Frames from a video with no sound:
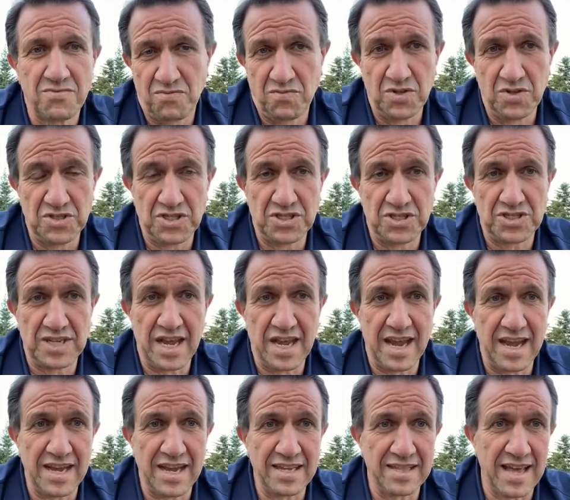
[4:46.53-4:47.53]
Would you
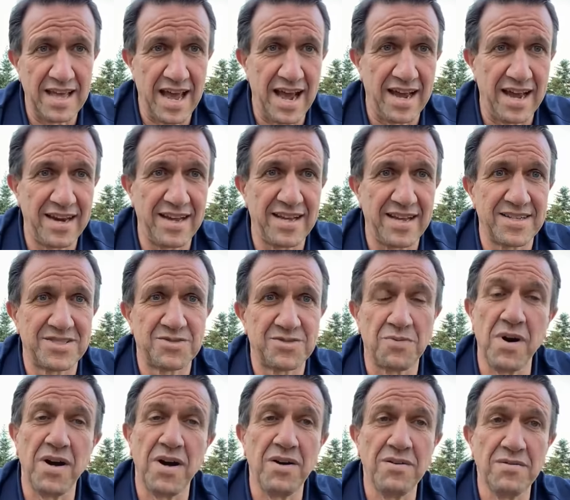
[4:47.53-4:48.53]
say that it's,
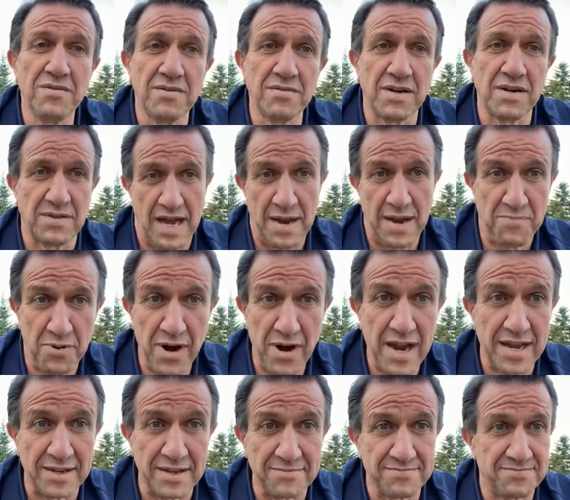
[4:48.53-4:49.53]
well, I
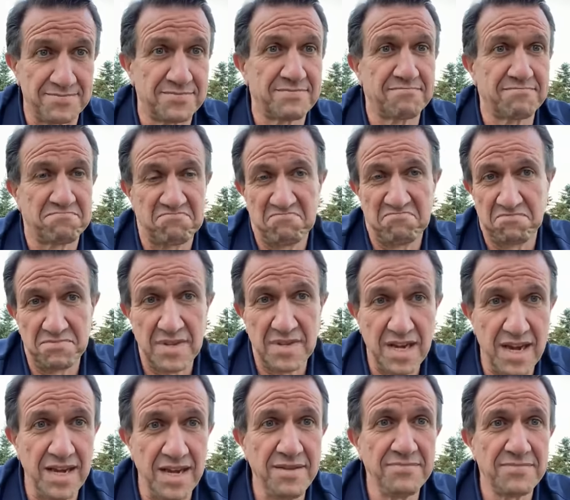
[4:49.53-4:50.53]
pray?
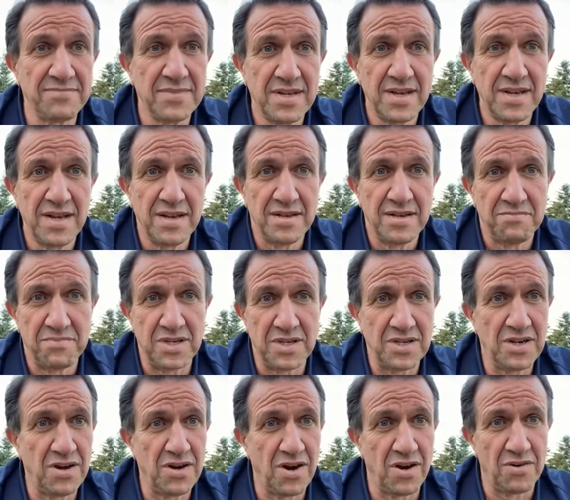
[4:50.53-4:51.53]
Okay.
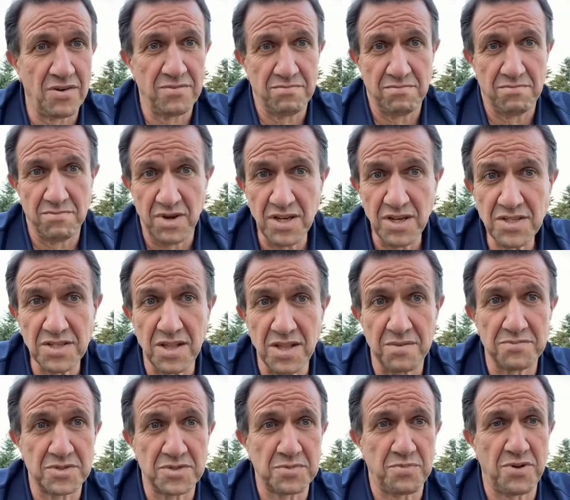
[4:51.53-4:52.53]
But, you know,
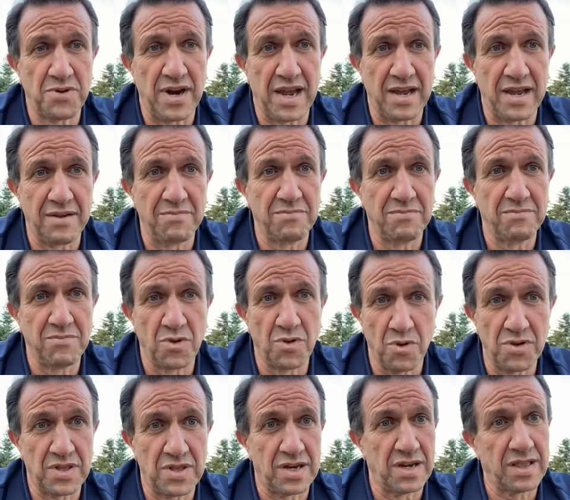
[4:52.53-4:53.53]
Muslims pray
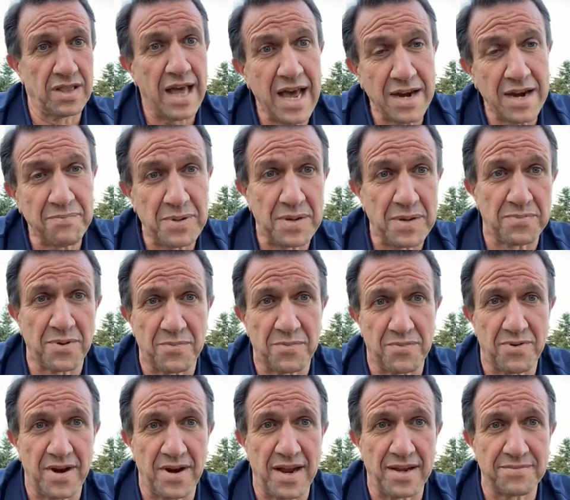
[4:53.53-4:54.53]
more than a lot of people
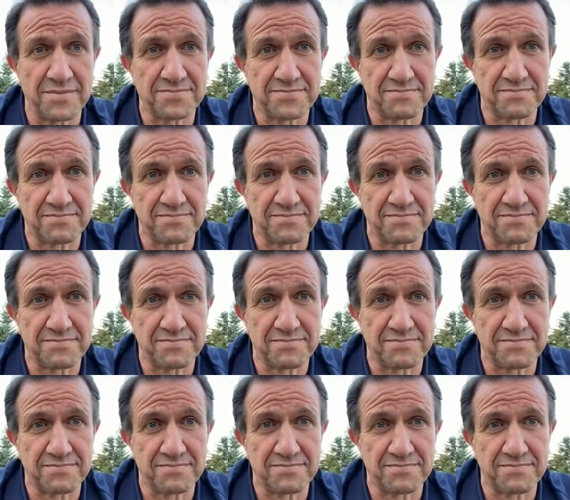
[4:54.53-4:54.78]
pray.